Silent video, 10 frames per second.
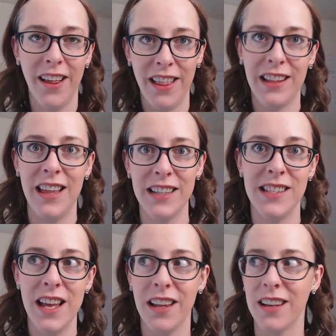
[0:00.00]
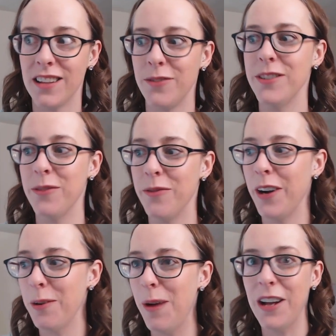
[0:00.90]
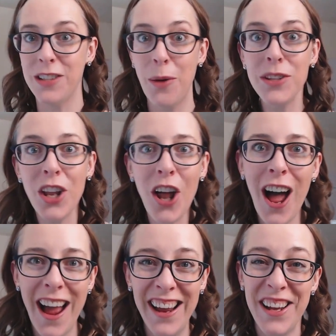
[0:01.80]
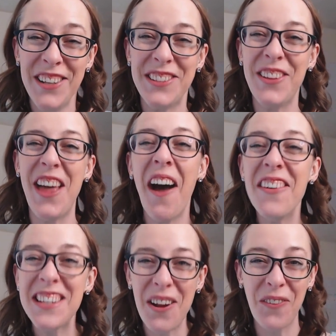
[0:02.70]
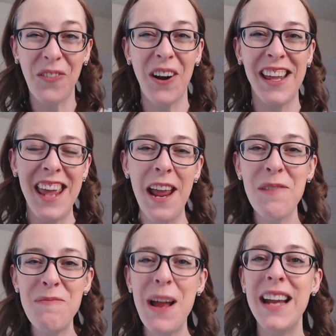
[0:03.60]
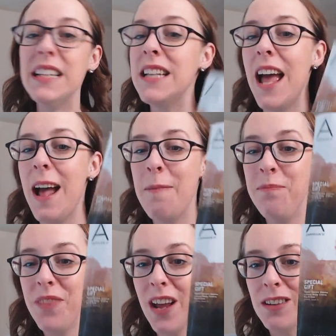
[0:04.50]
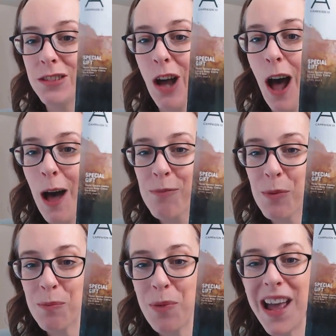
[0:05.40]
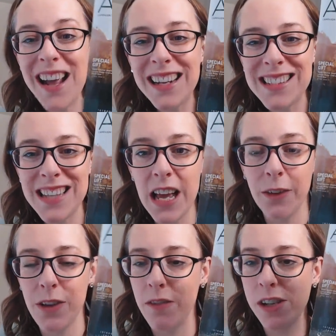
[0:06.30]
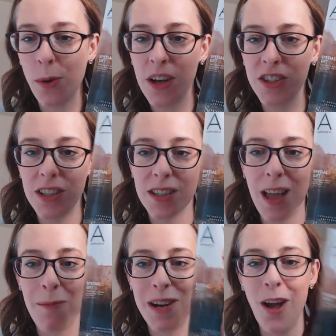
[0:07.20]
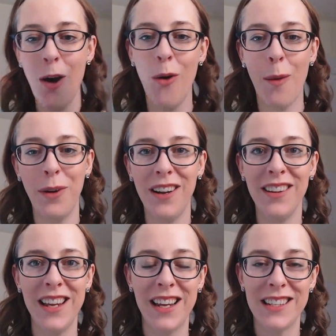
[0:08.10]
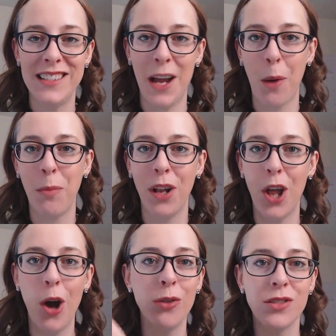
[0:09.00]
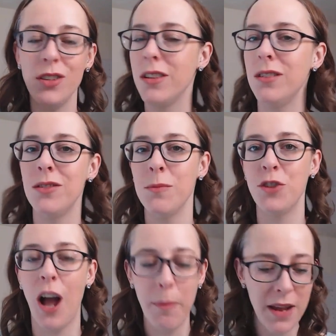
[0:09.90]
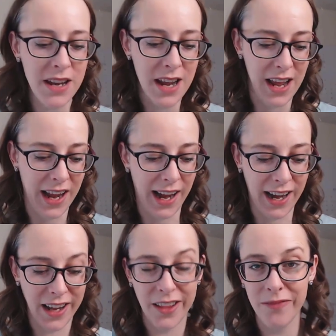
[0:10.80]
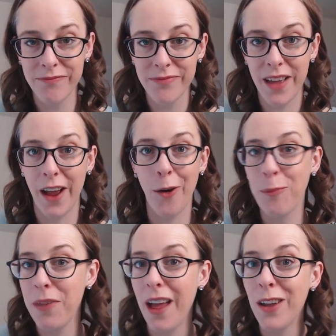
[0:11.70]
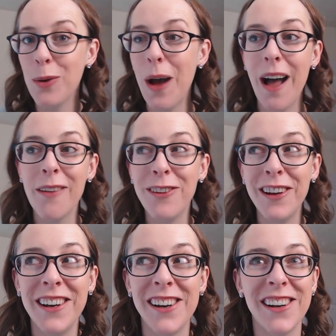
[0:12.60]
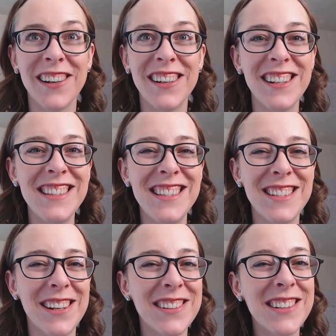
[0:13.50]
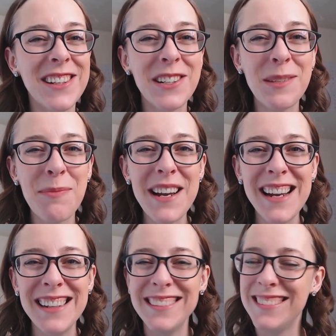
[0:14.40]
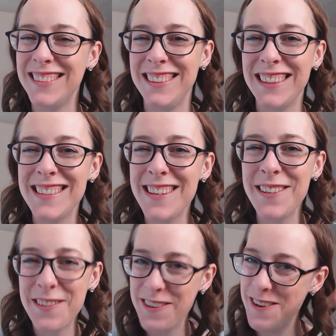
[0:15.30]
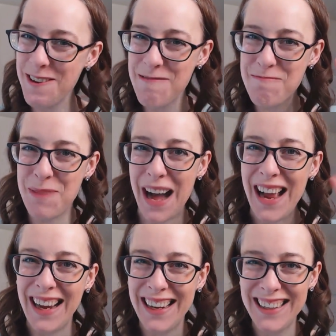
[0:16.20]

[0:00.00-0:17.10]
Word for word: like that's it, like that wasn't very much. That was a lot. So that was it for campaign 10 top picks. If you have any questions, let me know. I'll put a link down below so you can do some shopping and I hope that you have a good start to your spring. See you soon. Bye.